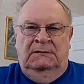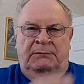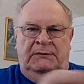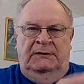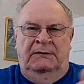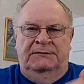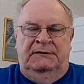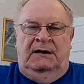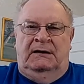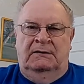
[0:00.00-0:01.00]
put another
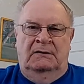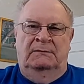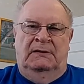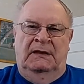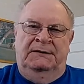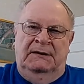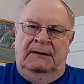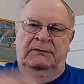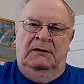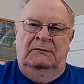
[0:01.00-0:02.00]
sack on. By that
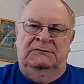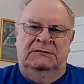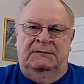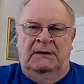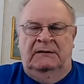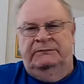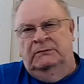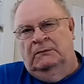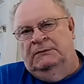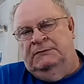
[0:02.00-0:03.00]
time, the other one's just about
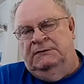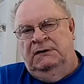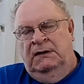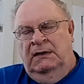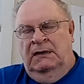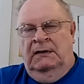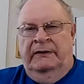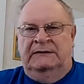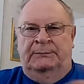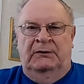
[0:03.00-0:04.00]
full.
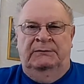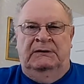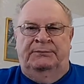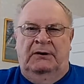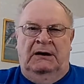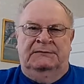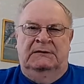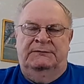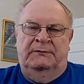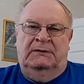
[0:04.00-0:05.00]
That's a pretty big
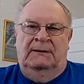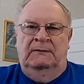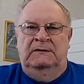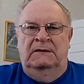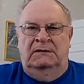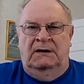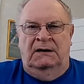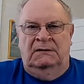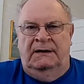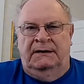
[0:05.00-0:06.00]
process for a couple of young
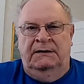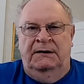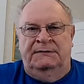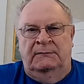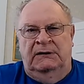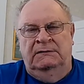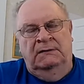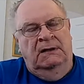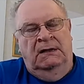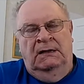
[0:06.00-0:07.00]
guys like us. I mean,
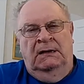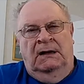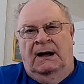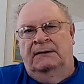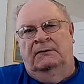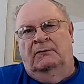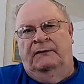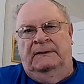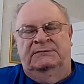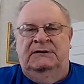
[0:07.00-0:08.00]
I don't know what
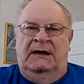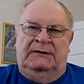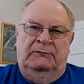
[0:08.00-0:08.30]
them sacks